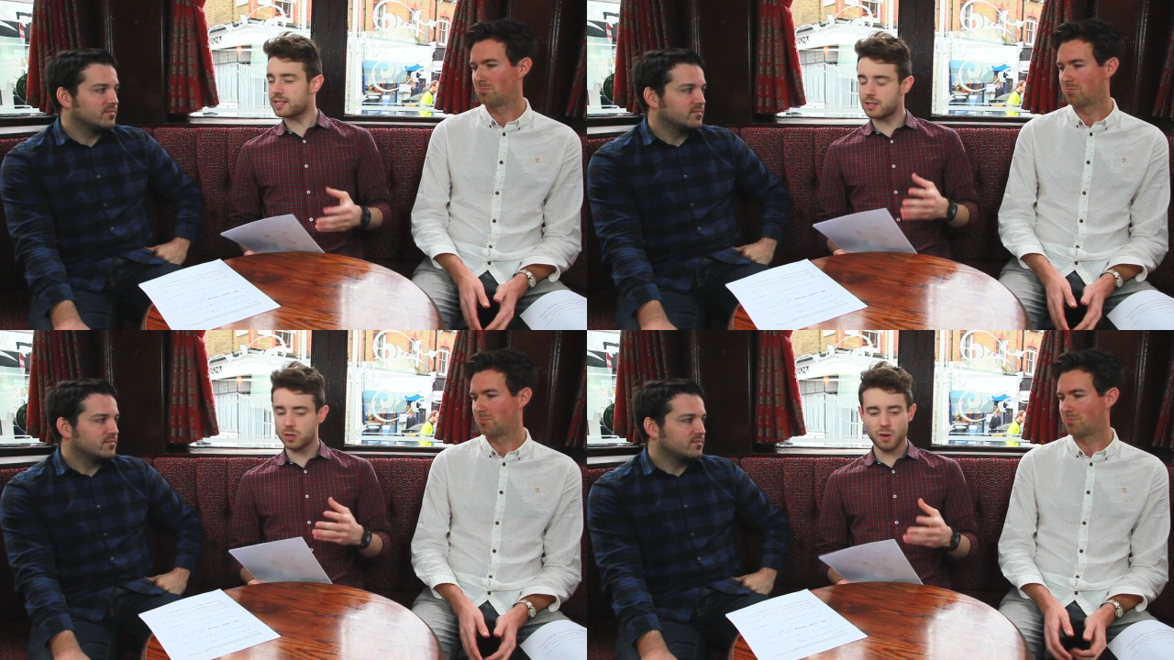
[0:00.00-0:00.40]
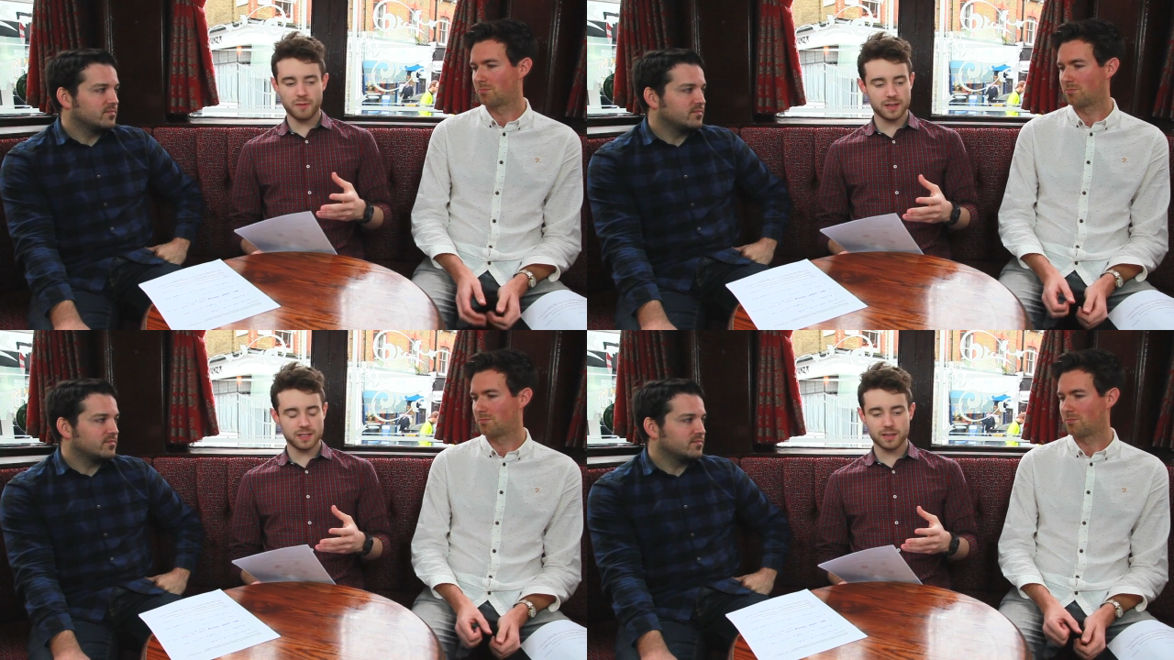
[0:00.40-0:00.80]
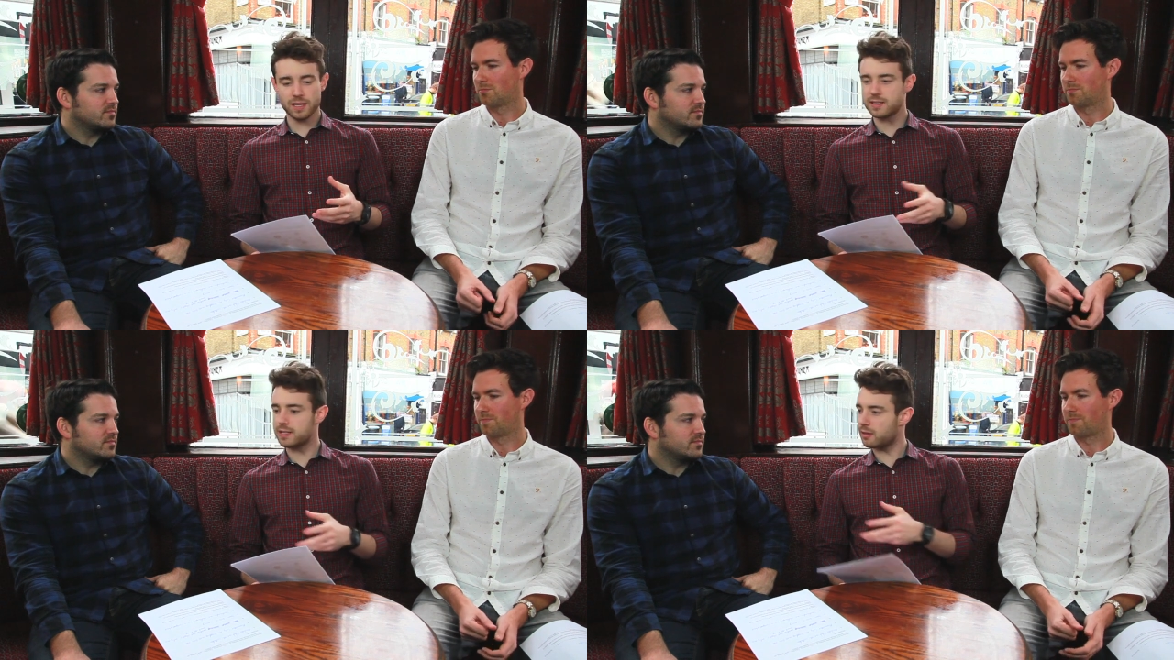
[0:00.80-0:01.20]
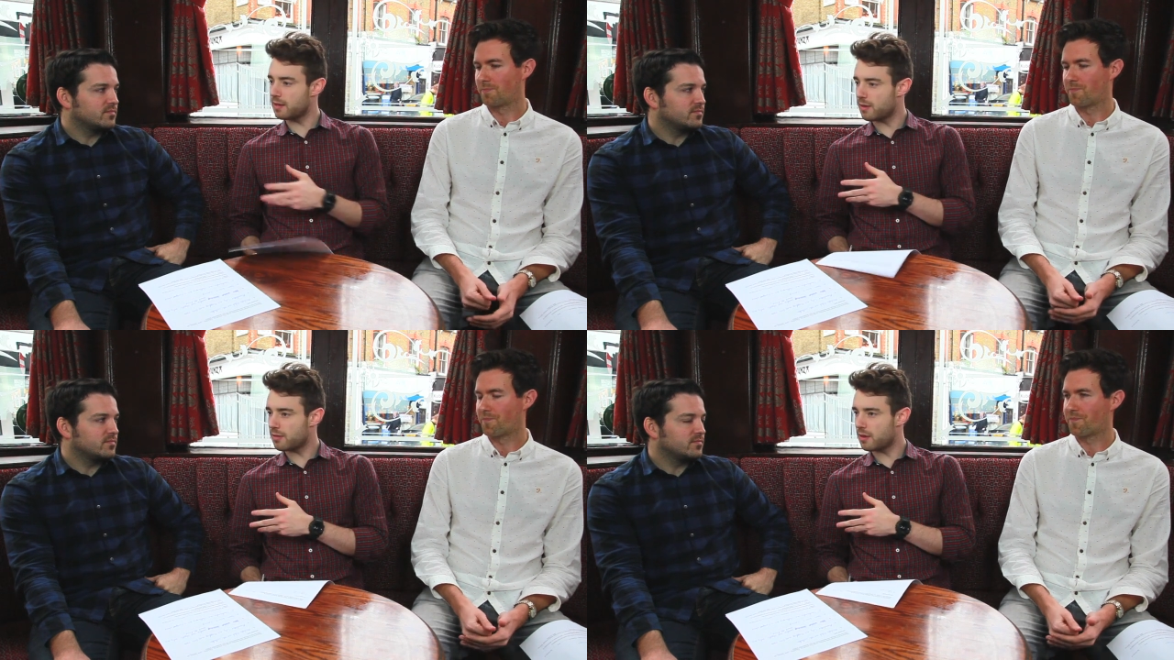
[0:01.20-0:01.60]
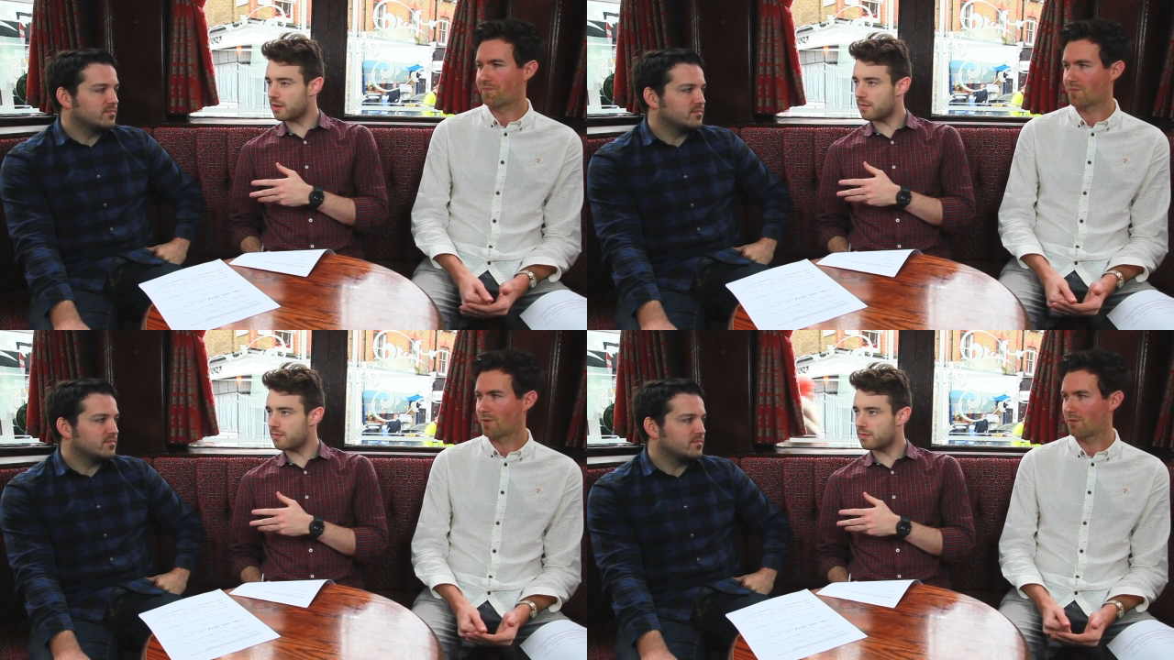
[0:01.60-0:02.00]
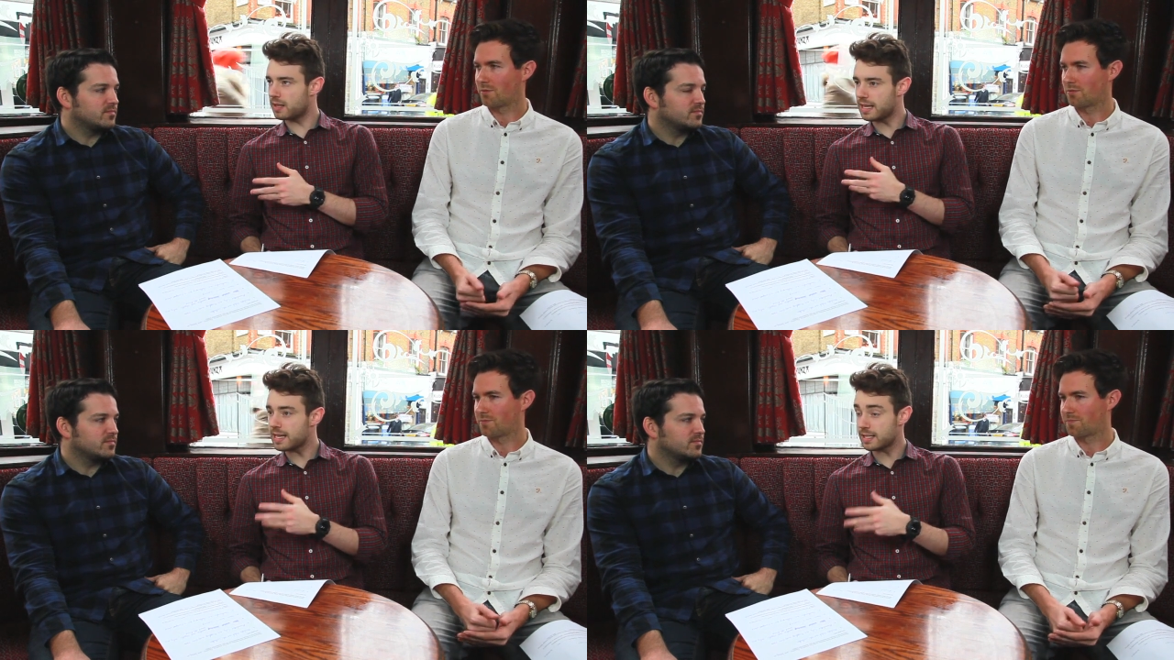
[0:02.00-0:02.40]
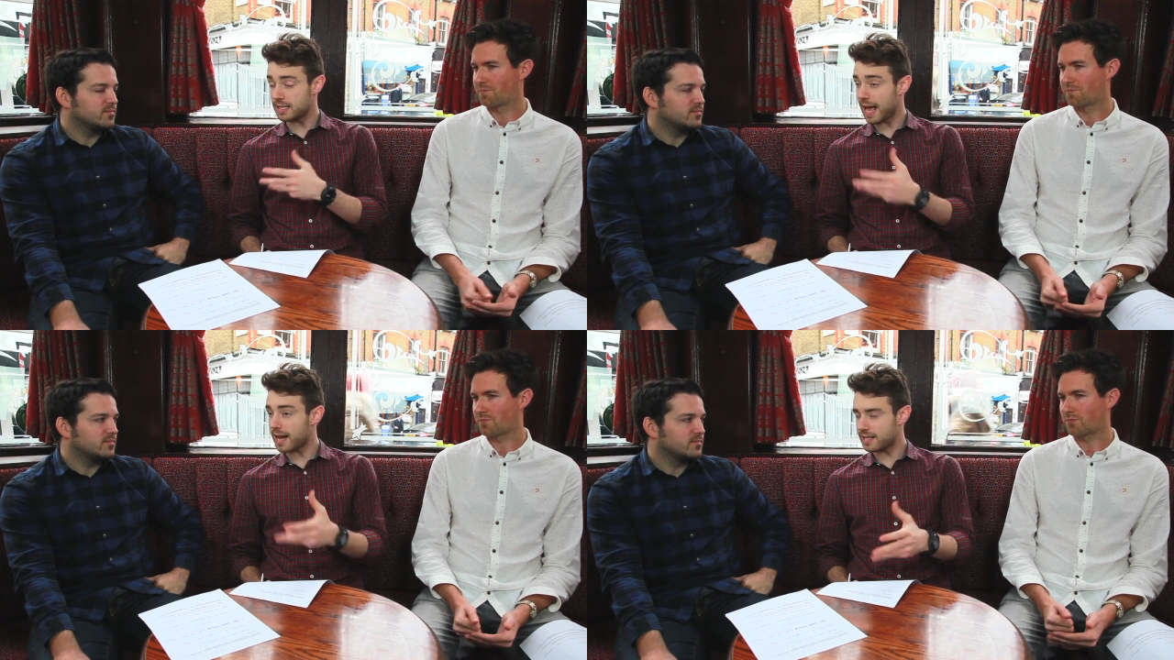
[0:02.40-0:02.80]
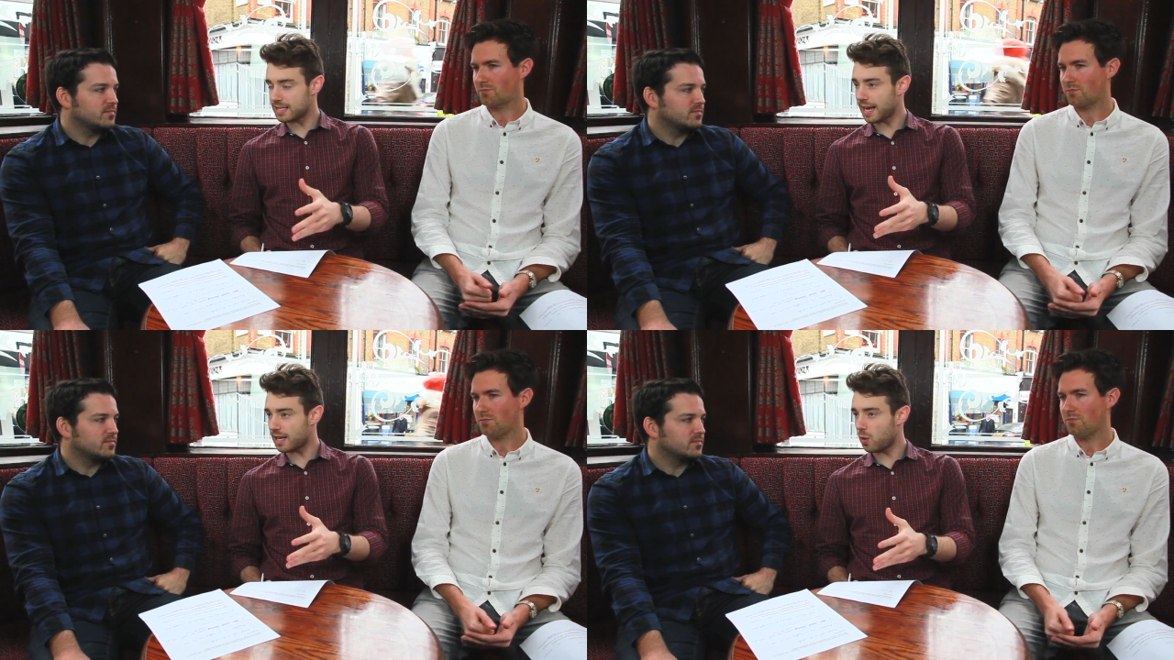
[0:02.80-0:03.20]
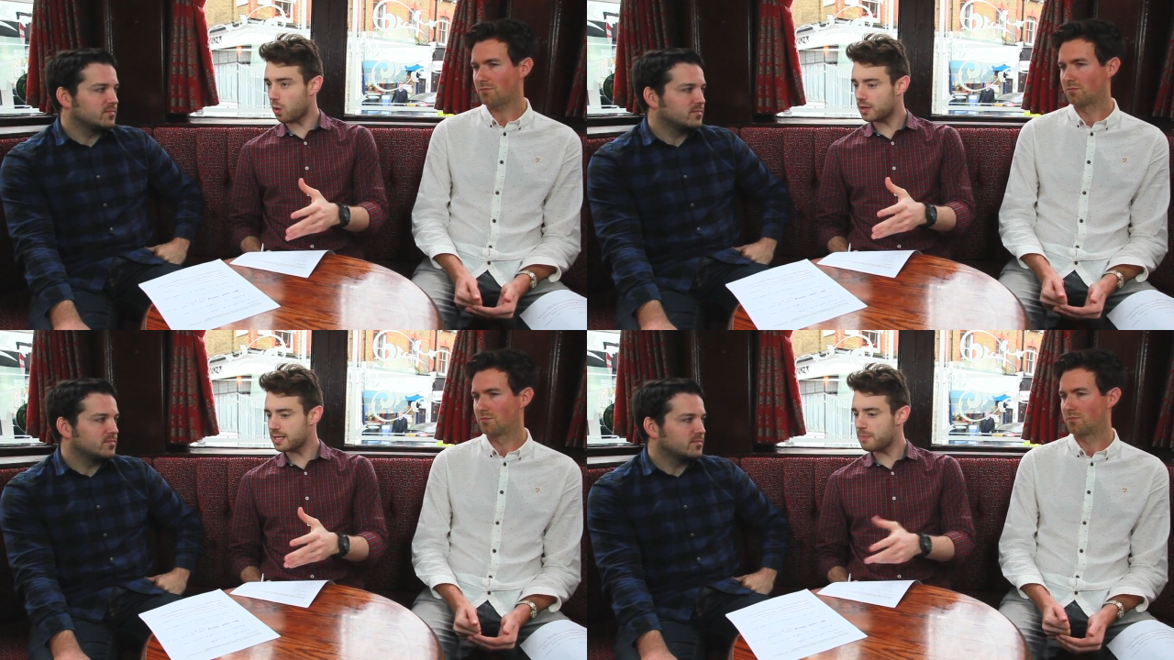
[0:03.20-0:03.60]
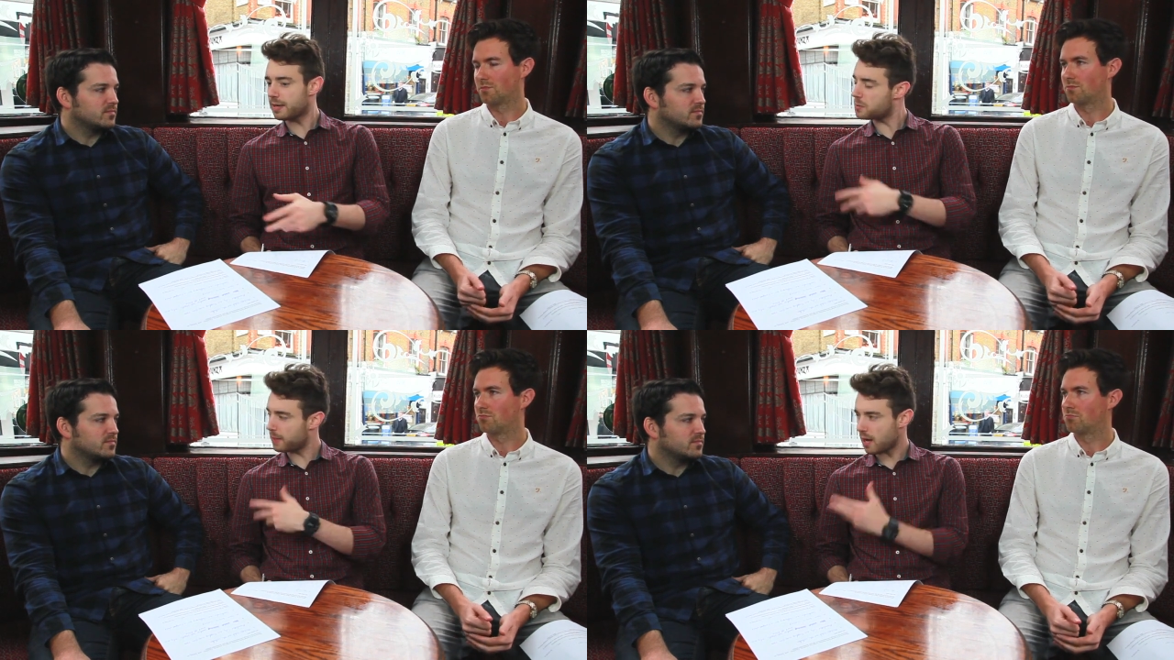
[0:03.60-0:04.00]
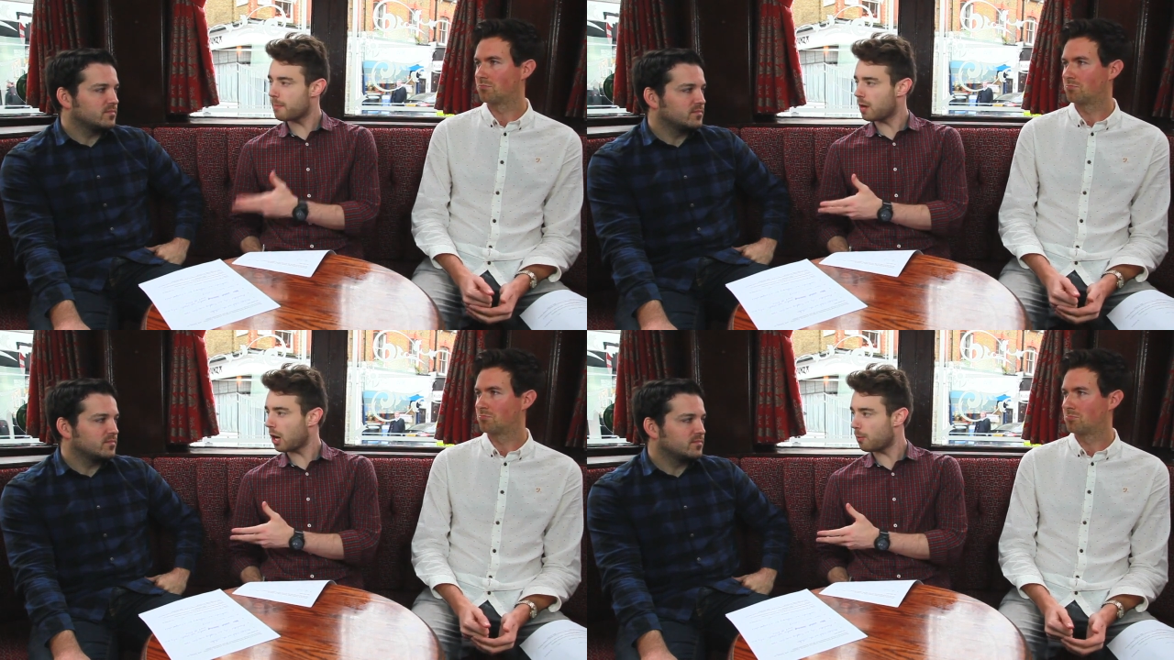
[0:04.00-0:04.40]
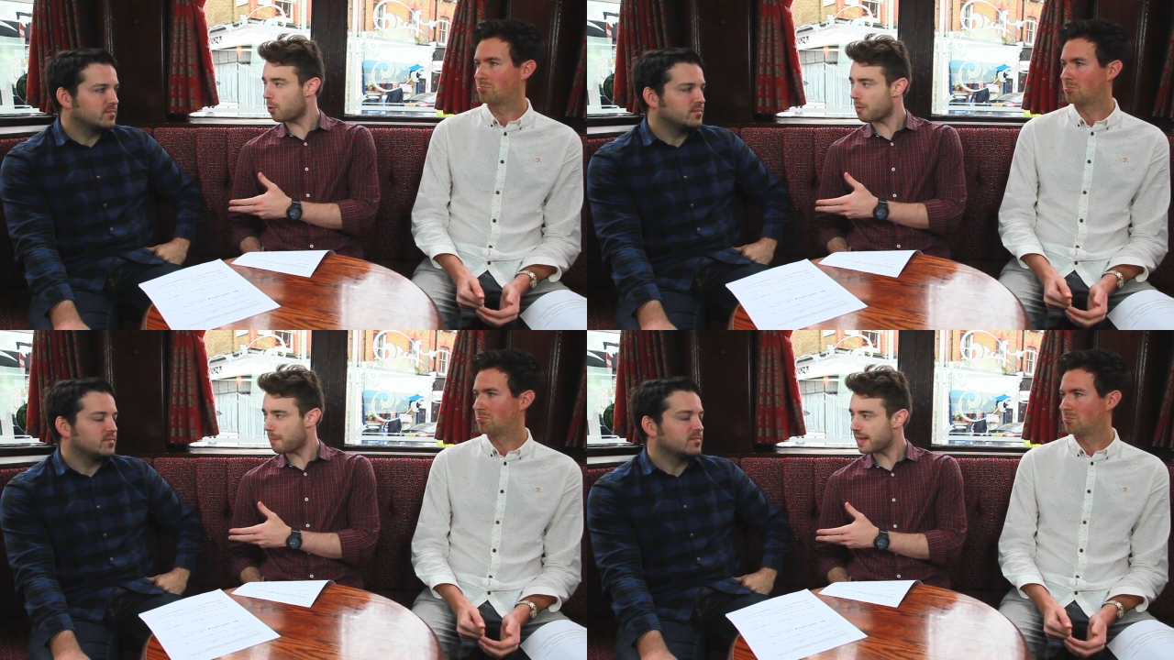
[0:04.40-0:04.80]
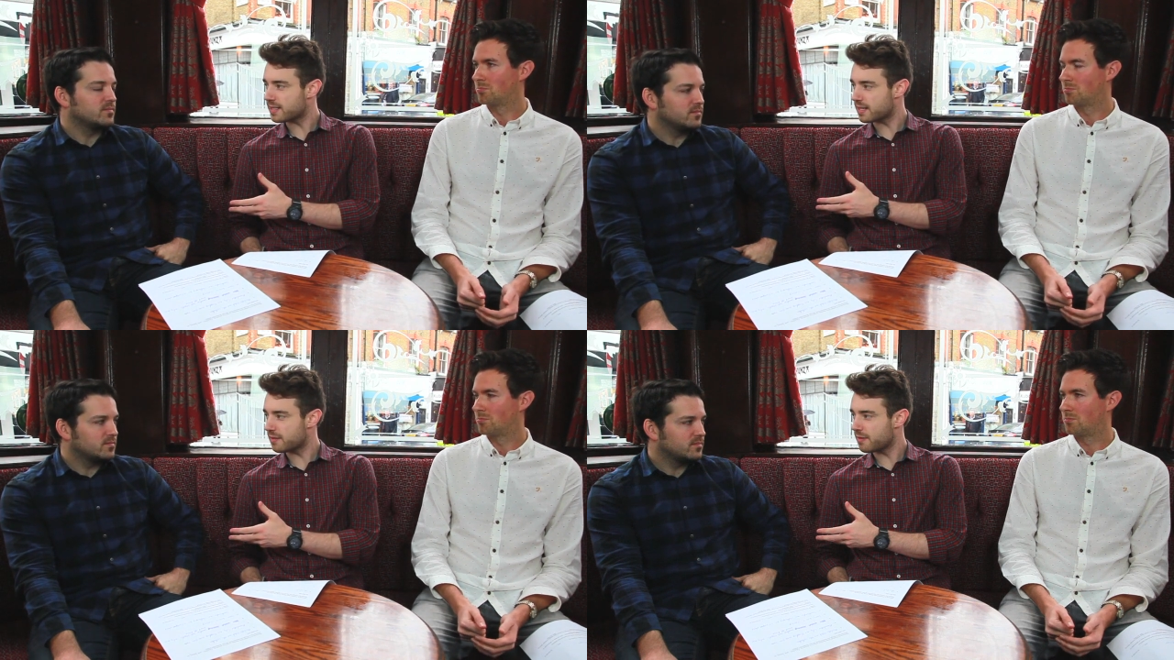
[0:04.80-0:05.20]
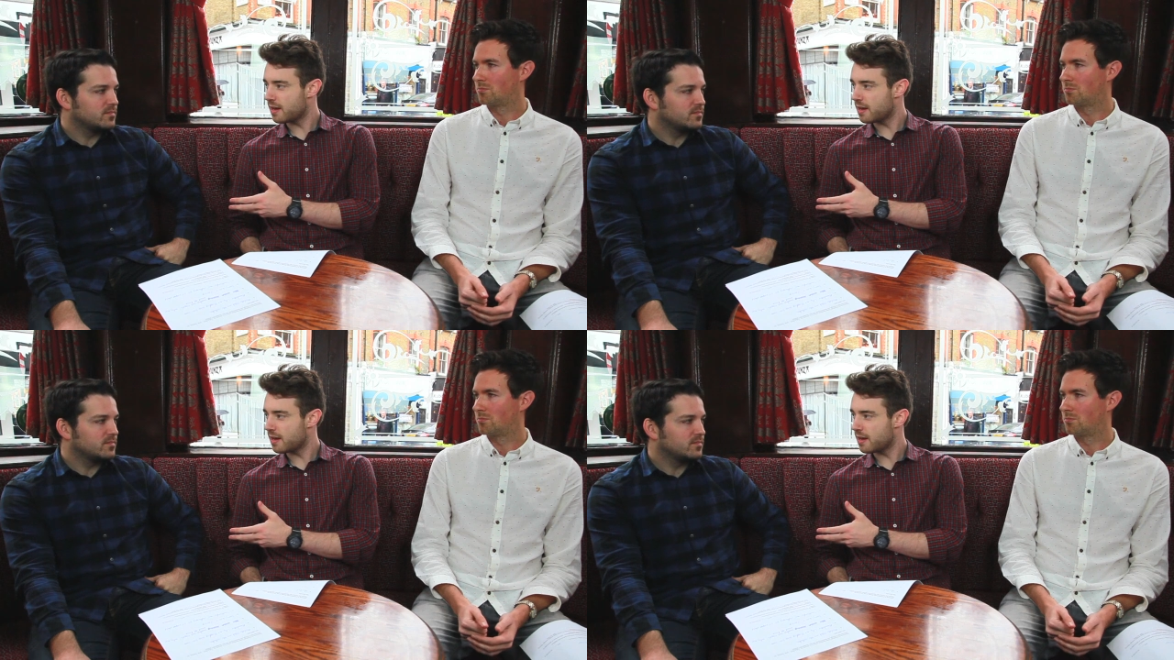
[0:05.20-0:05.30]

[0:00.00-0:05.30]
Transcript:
Speaker 1: I don't know if it's necessarily that the the league is la- is lacking quality, but it's become a lot more competitive,